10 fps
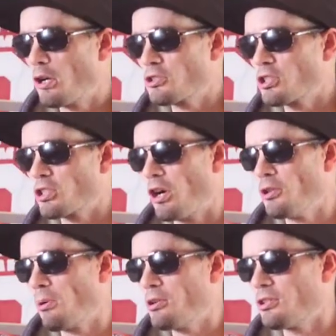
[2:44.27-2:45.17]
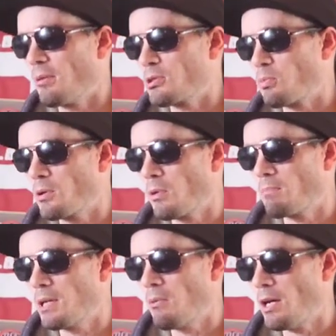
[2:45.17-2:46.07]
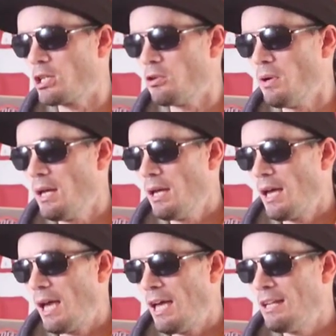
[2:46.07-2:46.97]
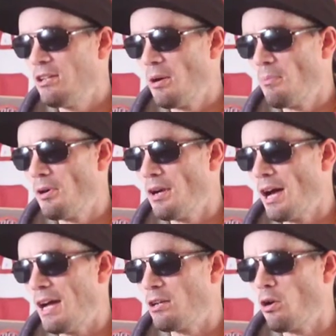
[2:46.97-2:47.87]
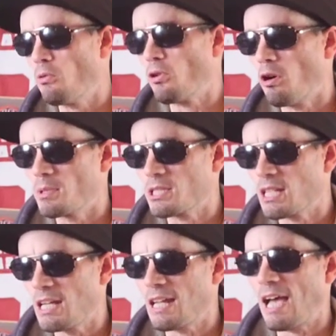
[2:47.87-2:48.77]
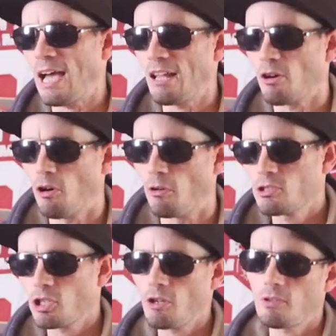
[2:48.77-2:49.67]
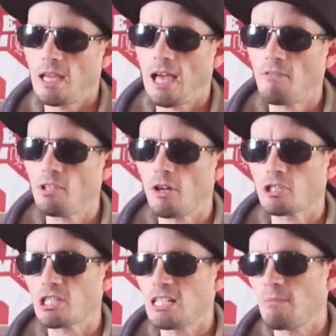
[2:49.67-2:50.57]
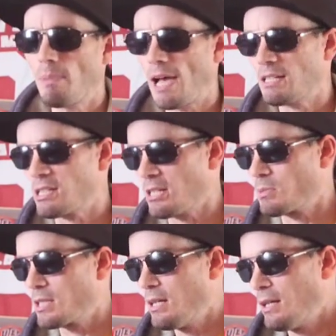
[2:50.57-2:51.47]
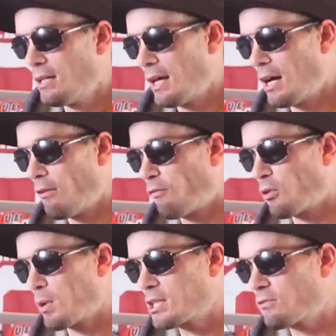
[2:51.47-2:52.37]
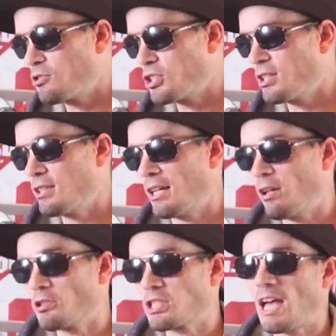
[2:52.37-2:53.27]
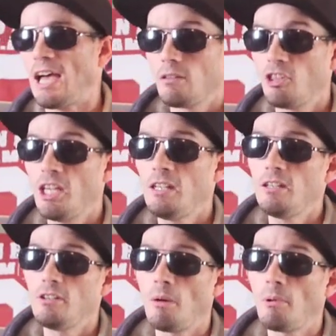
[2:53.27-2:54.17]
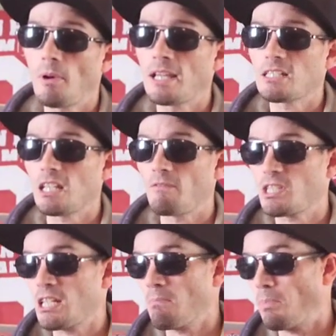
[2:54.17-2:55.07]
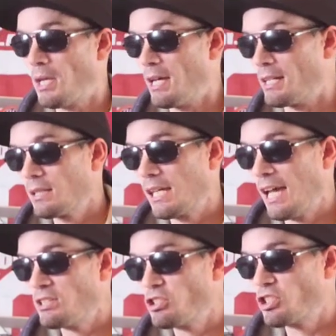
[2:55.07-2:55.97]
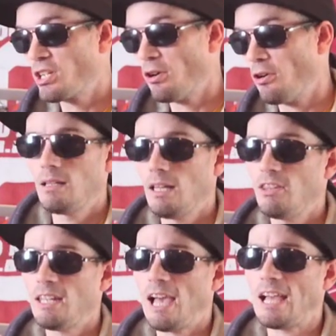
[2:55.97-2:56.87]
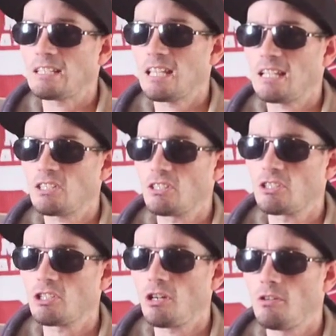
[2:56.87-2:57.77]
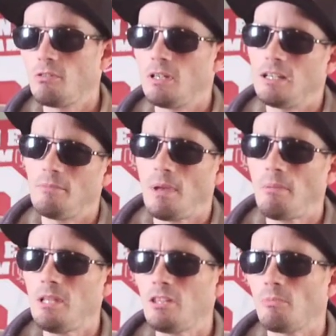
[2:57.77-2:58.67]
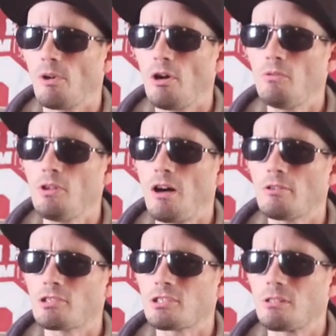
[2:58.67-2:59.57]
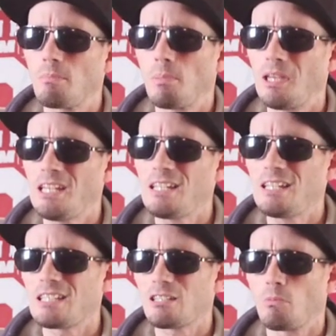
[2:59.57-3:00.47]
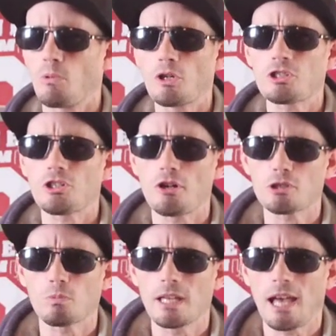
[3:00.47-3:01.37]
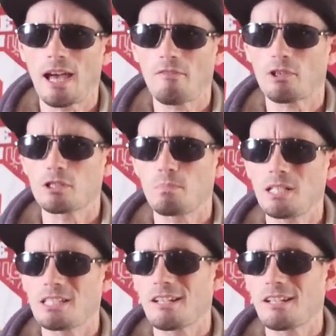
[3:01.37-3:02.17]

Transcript: losses on the road to number 21 BYU and number 9 Oklahoma State at home. So they haven't lost to any bad teams. Now, for West Virginia, they lost at then number ranked 17 Pitt, Kansas at home, and then at Texas. So maybe the road loss to Pitt is the worst loss we have because Pitt's